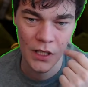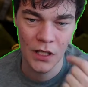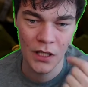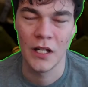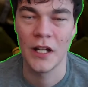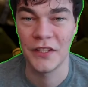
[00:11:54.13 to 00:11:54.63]

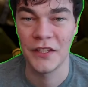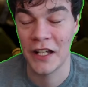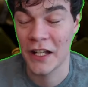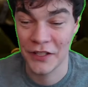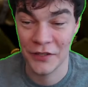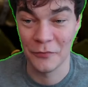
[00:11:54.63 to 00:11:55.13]
And then I
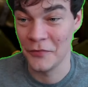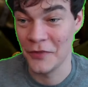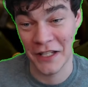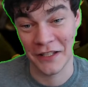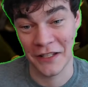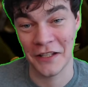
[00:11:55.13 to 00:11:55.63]
had to
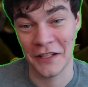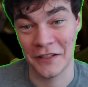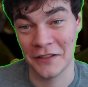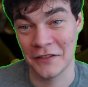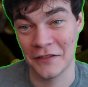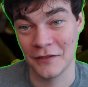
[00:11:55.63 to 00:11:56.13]
get like,
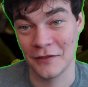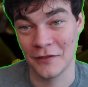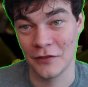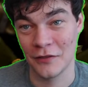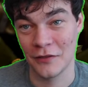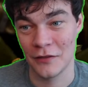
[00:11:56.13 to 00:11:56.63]

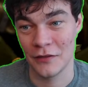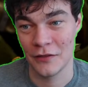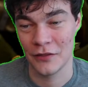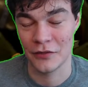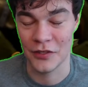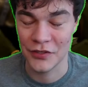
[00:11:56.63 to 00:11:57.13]

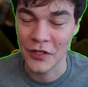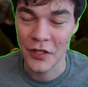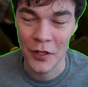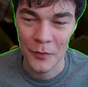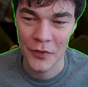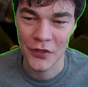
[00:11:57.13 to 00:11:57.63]
so I stood
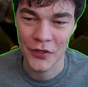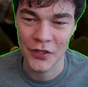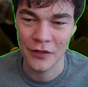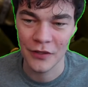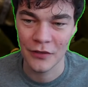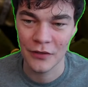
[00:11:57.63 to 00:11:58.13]
up and I was like,
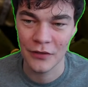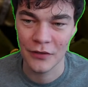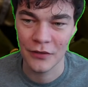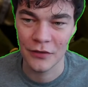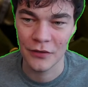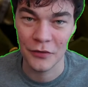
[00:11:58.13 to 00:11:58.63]

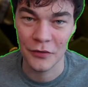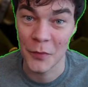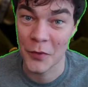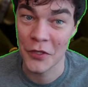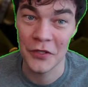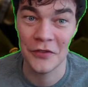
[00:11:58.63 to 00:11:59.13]
those
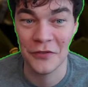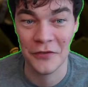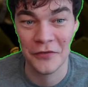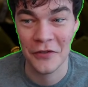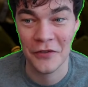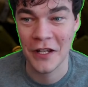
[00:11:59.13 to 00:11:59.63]
markers are
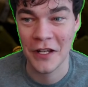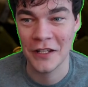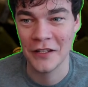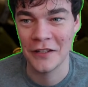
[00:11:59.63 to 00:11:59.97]
dry.